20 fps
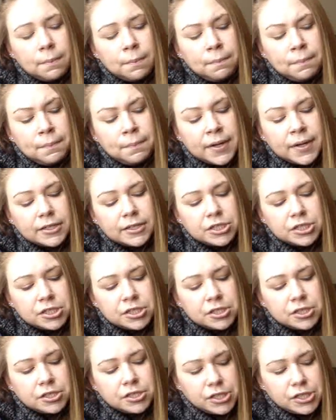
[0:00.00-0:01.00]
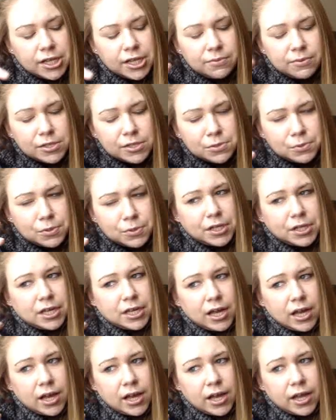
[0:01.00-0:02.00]
But she was
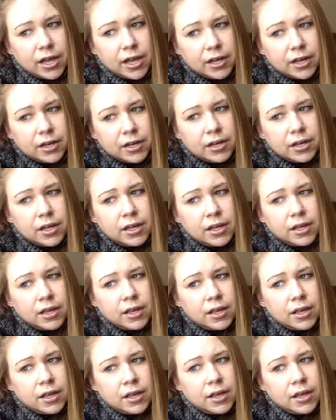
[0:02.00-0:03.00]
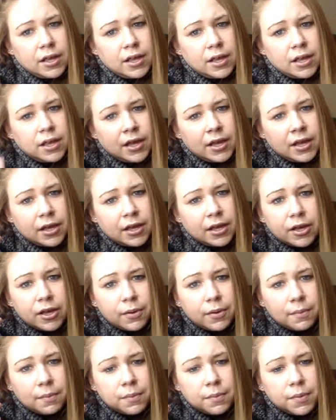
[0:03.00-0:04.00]
working on
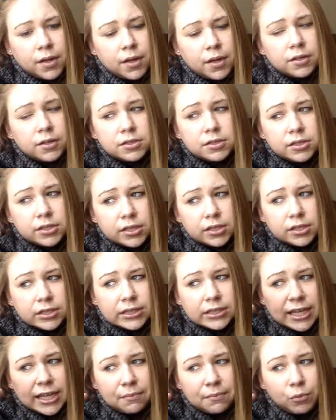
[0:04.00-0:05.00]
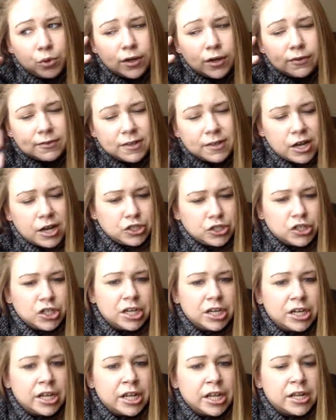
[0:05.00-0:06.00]
him to get more
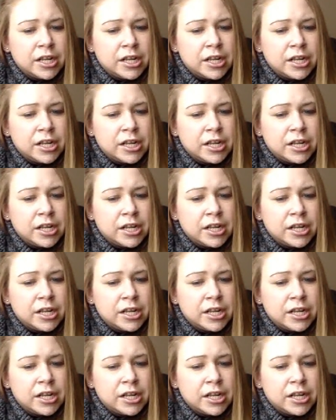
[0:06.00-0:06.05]
function